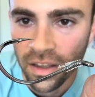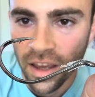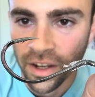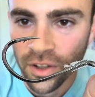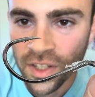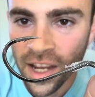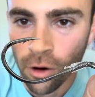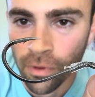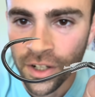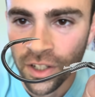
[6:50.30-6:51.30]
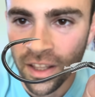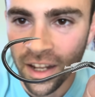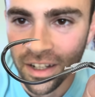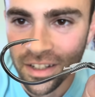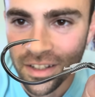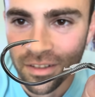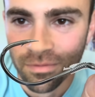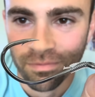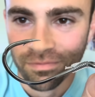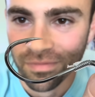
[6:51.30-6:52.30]
And you see how rigid that is.
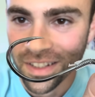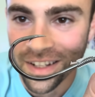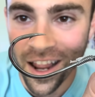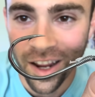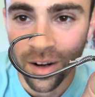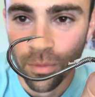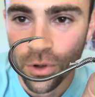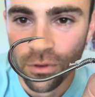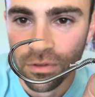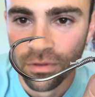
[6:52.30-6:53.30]
It's not gonna move.